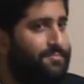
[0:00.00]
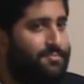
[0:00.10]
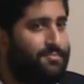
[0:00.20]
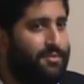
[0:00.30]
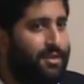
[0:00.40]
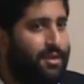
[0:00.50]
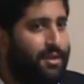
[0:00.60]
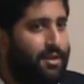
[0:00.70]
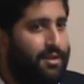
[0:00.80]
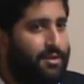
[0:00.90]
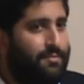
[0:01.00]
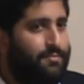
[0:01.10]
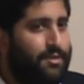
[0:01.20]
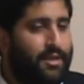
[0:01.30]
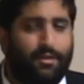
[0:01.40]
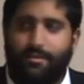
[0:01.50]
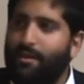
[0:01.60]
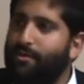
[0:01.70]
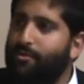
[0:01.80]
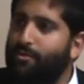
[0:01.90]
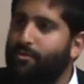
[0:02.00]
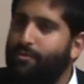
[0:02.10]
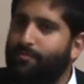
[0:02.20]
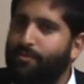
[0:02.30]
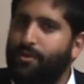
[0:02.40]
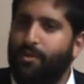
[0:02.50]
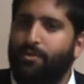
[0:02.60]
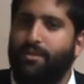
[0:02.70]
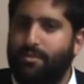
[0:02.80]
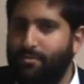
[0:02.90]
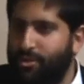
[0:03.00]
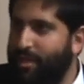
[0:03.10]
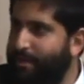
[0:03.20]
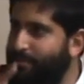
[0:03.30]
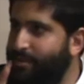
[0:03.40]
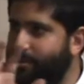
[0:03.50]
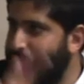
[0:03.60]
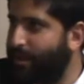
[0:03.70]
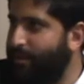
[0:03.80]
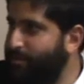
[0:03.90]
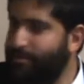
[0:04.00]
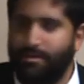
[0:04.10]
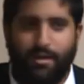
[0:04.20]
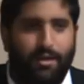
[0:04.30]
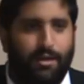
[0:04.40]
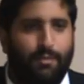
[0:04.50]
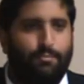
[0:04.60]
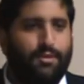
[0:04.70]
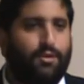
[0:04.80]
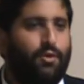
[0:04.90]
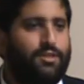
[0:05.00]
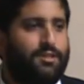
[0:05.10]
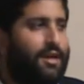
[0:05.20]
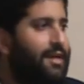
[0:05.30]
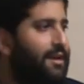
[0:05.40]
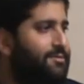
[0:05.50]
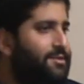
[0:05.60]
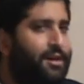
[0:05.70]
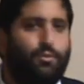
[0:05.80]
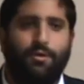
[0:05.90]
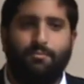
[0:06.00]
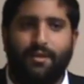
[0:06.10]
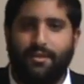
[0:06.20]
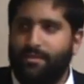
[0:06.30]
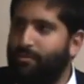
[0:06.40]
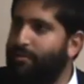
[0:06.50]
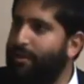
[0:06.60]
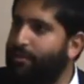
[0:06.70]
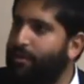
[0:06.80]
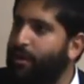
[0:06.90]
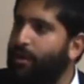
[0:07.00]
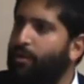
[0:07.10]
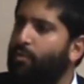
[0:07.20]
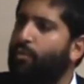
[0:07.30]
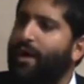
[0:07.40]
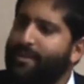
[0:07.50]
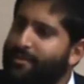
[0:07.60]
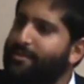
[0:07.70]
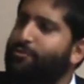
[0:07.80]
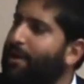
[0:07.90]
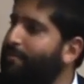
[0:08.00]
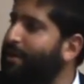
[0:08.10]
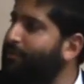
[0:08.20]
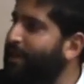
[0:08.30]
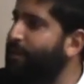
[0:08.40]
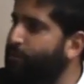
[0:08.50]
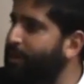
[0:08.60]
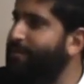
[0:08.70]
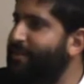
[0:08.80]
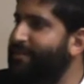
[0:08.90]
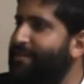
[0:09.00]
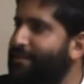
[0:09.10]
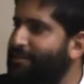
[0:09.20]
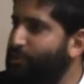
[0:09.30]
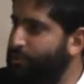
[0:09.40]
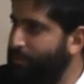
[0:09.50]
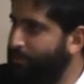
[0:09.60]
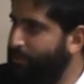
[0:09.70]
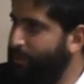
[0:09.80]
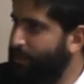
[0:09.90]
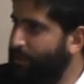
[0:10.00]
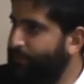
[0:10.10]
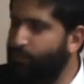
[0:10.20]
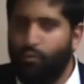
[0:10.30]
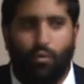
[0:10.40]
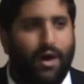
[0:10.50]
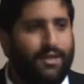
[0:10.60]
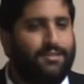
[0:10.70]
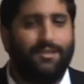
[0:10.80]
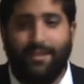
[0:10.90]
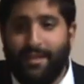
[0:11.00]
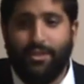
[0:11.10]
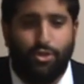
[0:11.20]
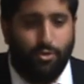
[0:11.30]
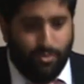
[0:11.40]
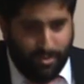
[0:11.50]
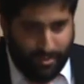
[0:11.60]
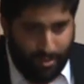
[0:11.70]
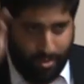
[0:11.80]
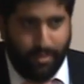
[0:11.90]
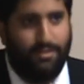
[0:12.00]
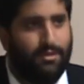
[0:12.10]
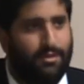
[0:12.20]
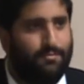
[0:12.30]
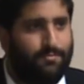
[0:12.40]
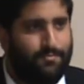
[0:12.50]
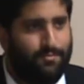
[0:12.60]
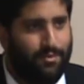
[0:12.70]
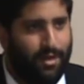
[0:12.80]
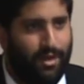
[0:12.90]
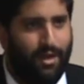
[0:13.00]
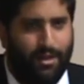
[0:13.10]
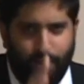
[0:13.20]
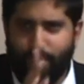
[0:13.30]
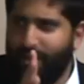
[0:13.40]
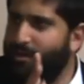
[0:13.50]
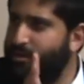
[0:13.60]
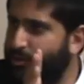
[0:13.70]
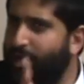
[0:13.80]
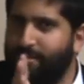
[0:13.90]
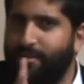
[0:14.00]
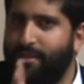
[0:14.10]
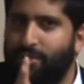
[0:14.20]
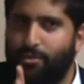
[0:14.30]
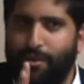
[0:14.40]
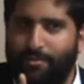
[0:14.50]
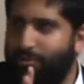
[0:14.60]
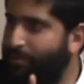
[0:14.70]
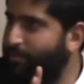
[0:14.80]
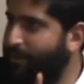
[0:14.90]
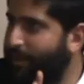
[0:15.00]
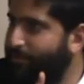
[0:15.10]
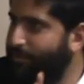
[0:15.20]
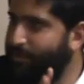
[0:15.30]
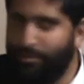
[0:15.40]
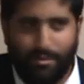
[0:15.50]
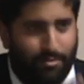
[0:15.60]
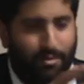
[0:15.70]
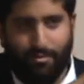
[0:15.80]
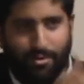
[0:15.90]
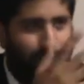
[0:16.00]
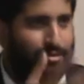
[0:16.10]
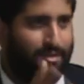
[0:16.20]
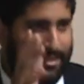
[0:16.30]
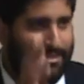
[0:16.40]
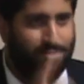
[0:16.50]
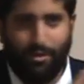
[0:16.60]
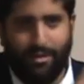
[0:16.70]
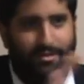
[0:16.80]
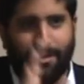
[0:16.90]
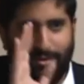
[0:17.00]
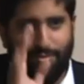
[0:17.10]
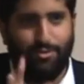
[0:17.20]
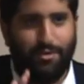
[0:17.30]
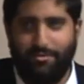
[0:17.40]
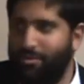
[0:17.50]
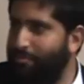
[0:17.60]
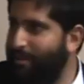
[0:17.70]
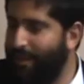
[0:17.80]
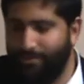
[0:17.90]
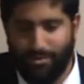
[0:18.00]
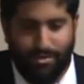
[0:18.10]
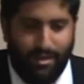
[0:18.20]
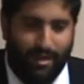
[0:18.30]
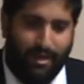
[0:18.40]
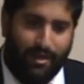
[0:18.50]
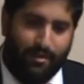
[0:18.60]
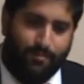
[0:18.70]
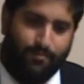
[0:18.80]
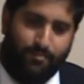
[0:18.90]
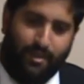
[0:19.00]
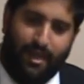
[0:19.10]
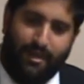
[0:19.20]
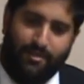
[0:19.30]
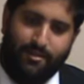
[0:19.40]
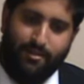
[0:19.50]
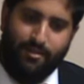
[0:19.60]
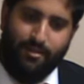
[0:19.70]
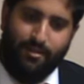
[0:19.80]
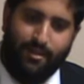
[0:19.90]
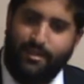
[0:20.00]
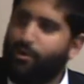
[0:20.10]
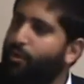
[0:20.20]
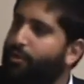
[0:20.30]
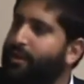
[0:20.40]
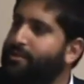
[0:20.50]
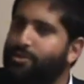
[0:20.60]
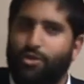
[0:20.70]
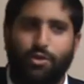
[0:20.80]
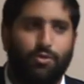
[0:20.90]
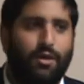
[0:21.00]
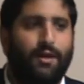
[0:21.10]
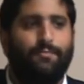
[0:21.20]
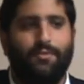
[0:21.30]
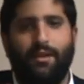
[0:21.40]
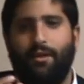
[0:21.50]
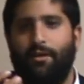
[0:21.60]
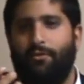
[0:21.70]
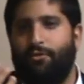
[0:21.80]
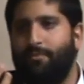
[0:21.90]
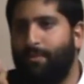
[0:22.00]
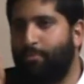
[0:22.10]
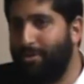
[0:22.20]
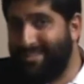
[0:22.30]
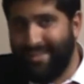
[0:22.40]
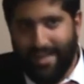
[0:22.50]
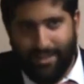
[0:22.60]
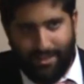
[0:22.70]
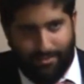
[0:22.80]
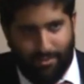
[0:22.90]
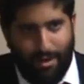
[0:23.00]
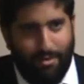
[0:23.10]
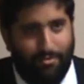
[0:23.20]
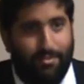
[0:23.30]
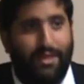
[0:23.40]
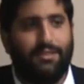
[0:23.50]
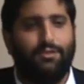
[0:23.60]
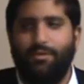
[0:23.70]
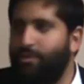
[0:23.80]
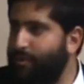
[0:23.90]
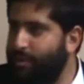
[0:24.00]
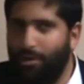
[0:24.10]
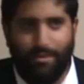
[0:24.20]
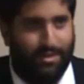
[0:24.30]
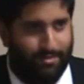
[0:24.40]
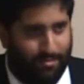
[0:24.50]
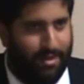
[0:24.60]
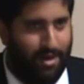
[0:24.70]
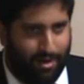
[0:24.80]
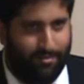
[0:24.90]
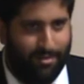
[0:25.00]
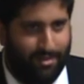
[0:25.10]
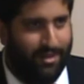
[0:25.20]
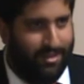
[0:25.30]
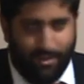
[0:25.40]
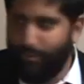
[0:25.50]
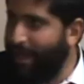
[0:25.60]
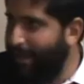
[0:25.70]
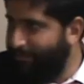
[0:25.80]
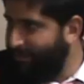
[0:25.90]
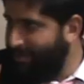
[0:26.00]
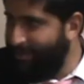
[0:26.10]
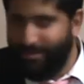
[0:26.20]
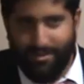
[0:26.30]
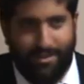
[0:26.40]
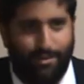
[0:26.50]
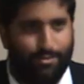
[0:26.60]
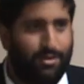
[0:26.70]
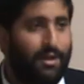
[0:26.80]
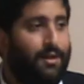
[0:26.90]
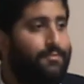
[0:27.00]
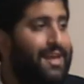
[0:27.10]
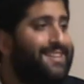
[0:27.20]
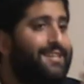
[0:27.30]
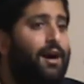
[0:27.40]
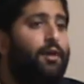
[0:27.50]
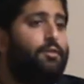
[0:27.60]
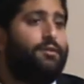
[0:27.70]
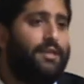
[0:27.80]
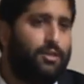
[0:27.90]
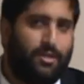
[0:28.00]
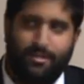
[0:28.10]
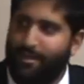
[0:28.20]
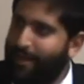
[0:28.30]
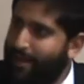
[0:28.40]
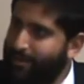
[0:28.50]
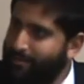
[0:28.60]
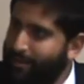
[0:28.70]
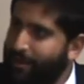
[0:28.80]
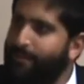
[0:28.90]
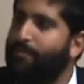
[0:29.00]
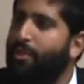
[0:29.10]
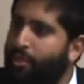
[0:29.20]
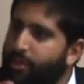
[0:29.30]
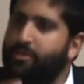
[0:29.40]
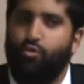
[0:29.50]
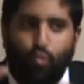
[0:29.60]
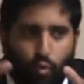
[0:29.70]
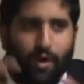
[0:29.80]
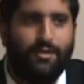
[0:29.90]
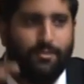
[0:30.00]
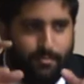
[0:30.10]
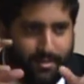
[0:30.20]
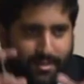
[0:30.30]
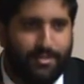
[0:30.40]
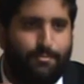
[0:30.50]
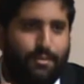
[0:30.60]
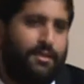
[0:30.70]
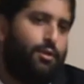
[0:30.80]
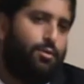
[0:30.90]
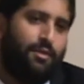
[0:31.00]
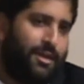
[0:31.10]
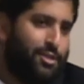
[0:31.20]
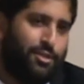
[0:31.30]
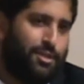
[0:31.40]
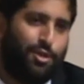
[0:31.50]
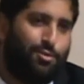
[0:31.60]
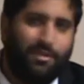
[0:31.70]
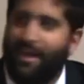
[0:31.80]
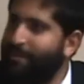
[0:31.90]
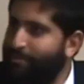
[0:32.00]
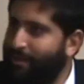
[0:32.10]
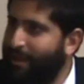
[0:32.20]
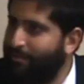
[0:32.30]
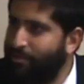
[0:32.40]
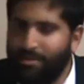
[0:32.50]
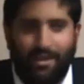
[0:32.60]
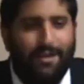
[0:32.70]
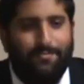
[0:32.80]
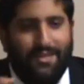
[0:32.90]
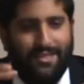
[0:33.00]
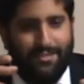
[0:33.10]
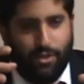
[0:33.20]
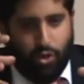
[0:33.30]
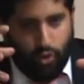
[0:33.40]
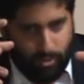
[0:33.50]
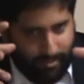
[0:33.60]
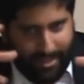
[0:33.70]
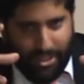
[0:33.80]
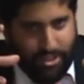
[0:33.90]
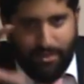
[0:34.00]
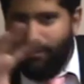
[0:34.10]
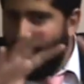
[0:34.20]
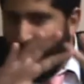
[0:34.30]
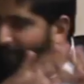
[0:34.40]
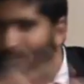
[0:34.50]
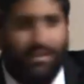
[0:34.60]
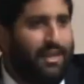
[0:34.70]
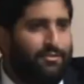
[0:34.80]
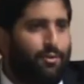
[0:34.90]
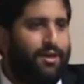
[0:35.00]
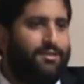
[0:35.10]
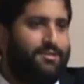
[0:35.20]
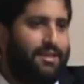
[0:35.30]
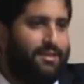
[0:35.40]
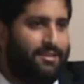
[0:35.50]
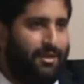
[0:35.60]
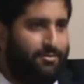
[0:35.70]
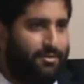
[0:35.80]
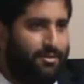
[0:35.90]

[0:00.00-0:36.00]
Mm. He'll tell you, you know, this Mishnah means X. But the question that I have is not what it means, but rather, why did this rabbi, if he had one thing to tell the Jewish people, why is it that he chose to say this thing? Mm. There were years where I used to teach Lubavitcher and Perkevot. You may remember the older days, this is all they taught, Lubavitcher and Perkevot. And his whole thing is to show you from the personality of the rabbi, from the history that we know about him, the biography that we have in, in the Talmud, and the other teachings that he has, this one snippet that you think is just a cute line in Perkevot is the culmination of everything he ever wanted to say in his life.